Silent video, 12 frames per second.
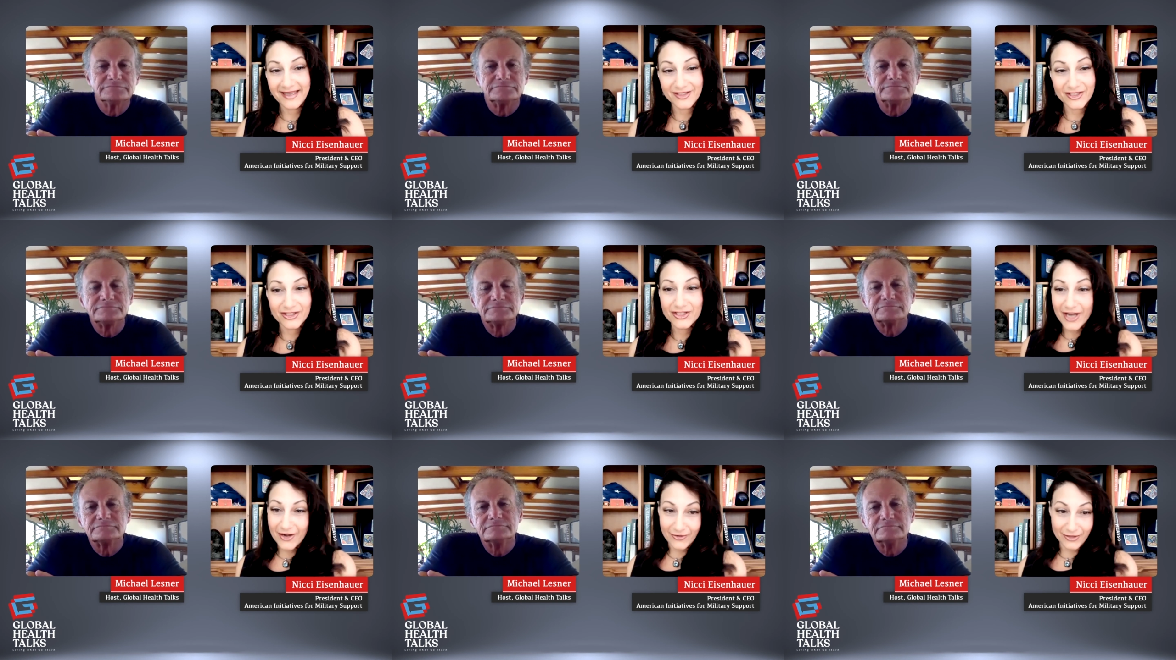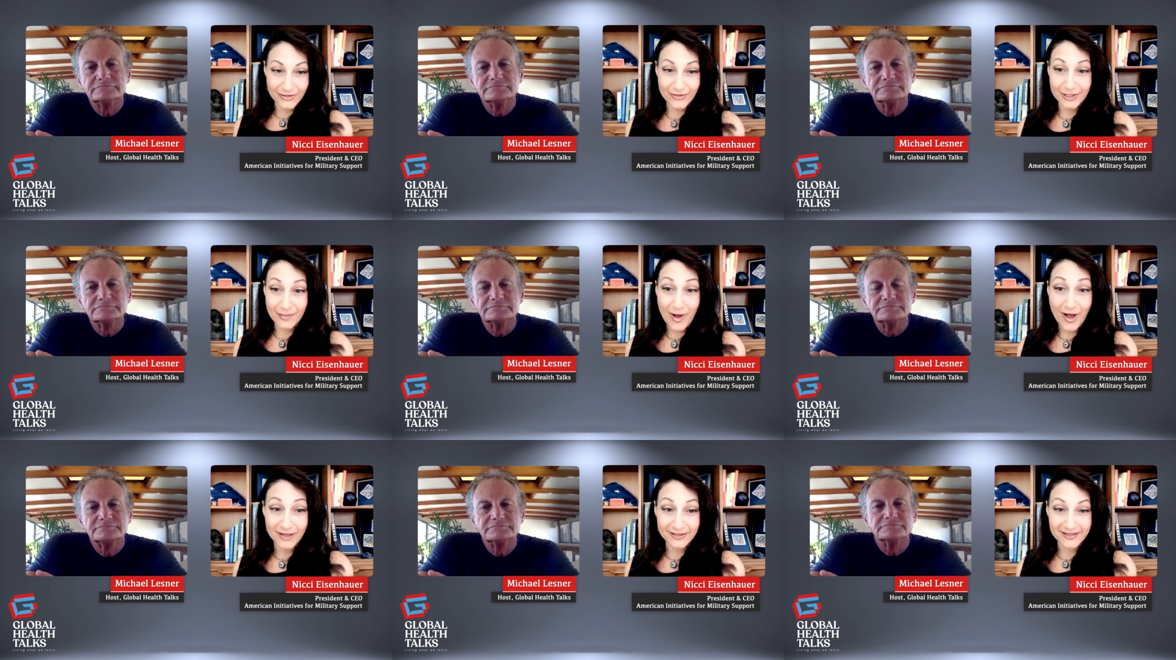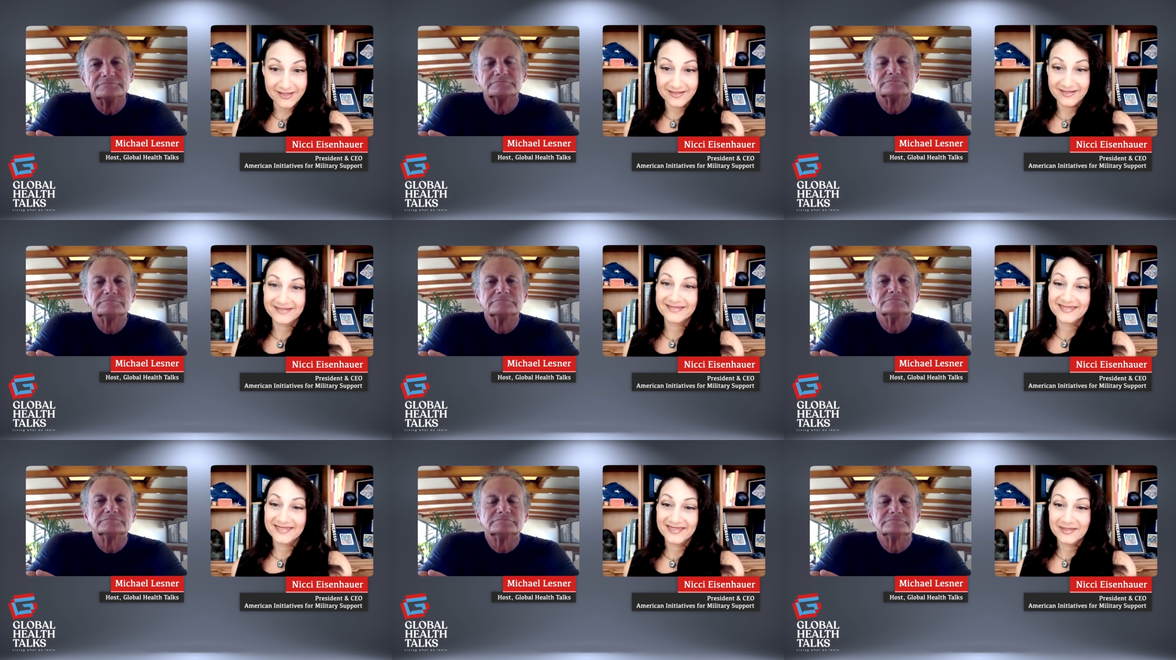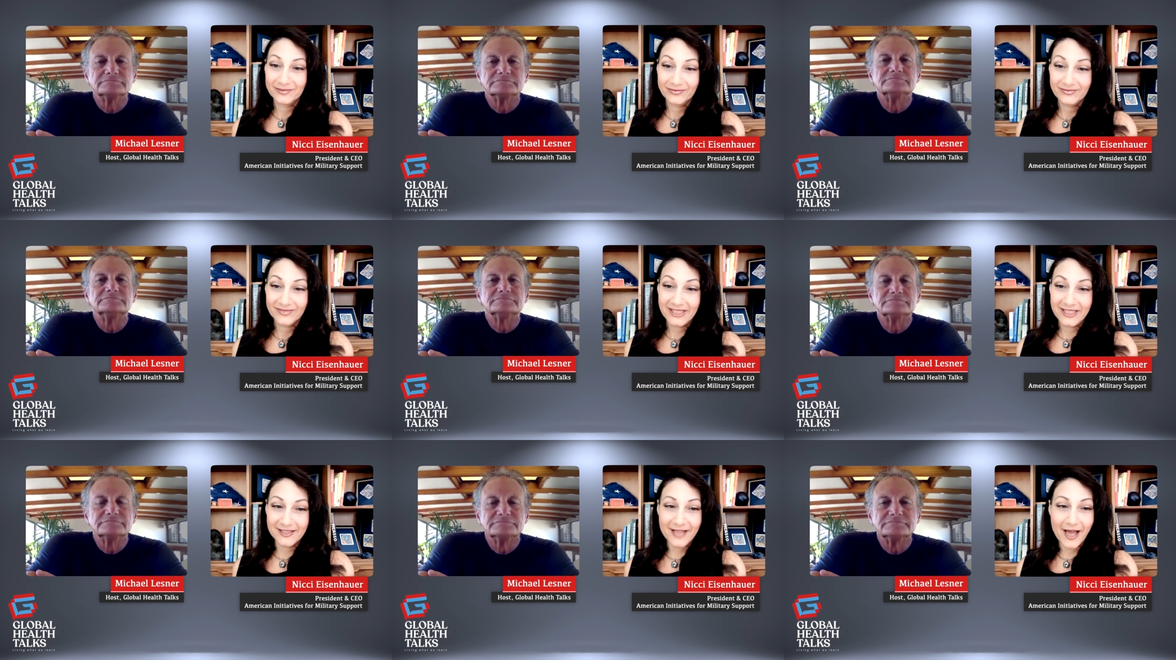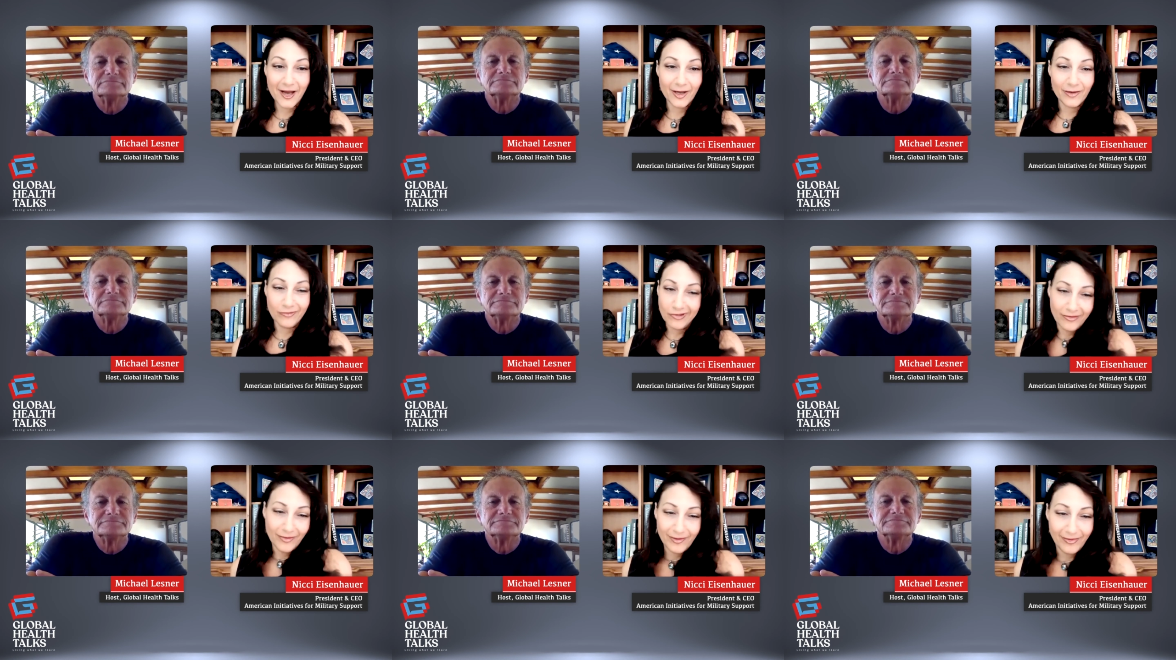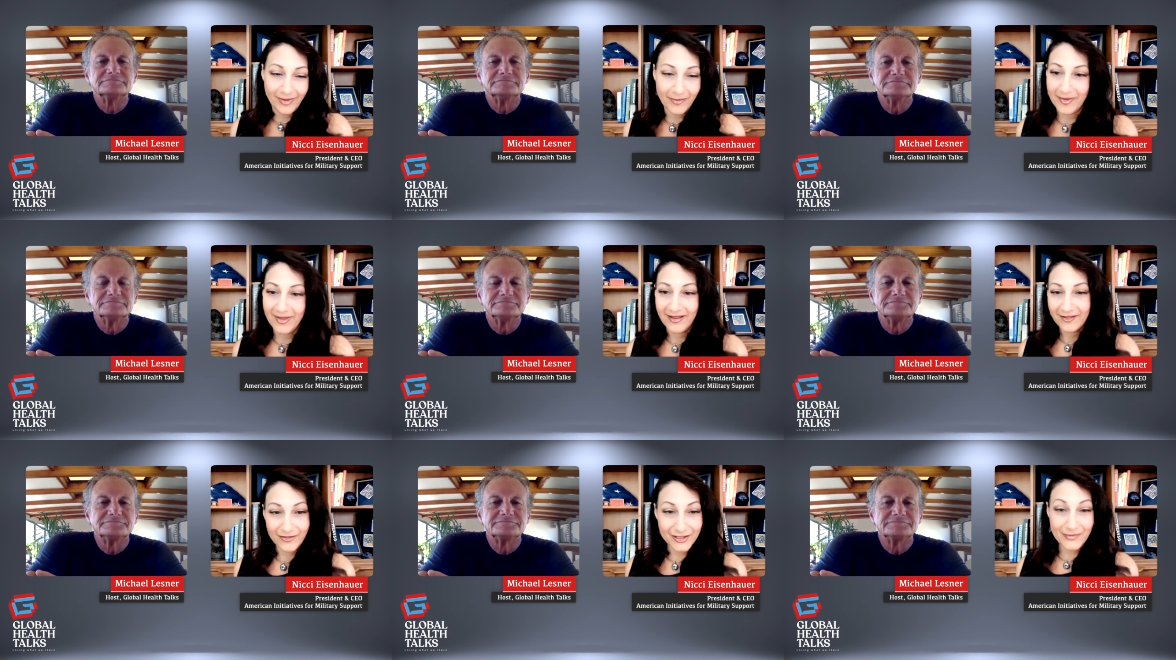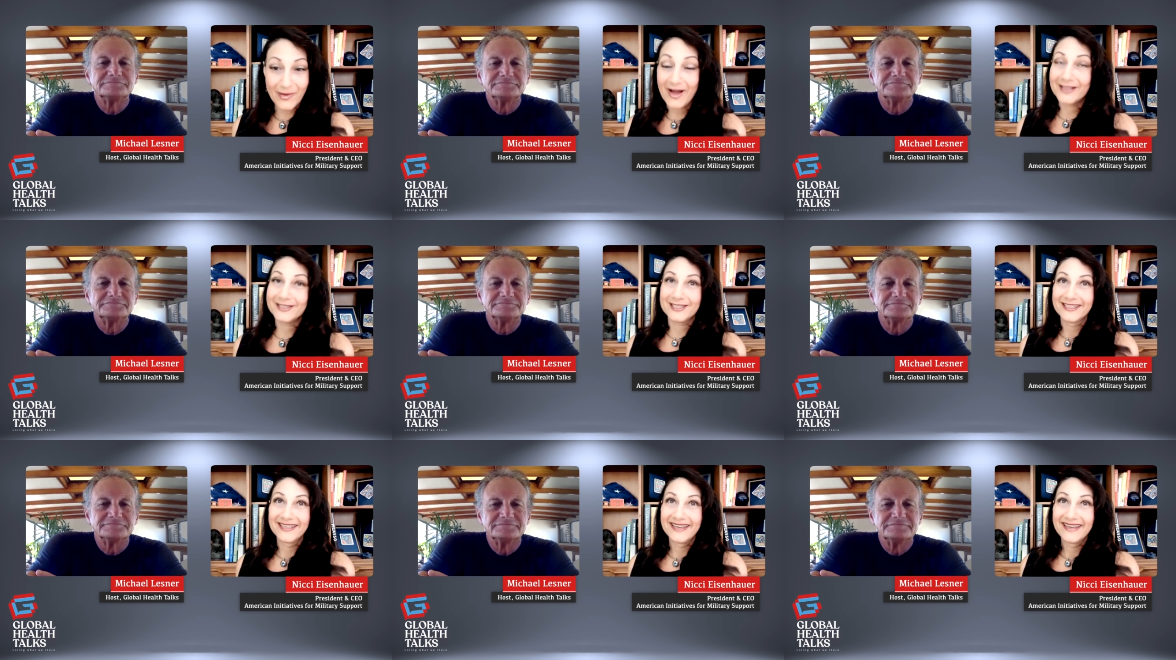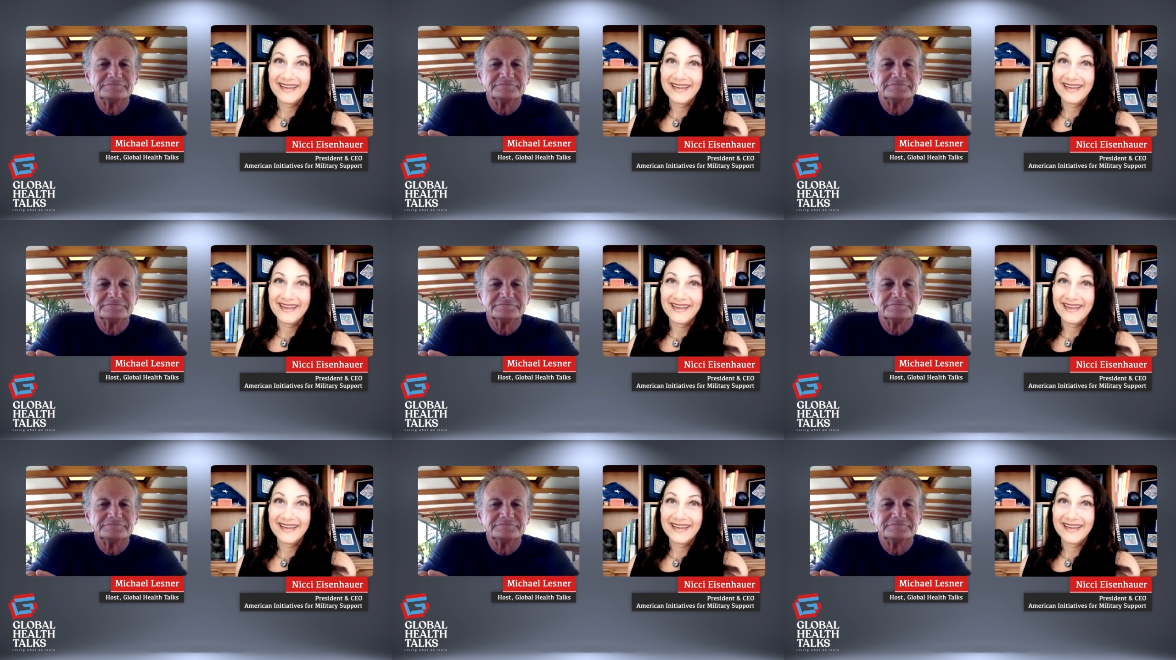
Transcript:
Speaker 1: it's a generous response. It's not a response.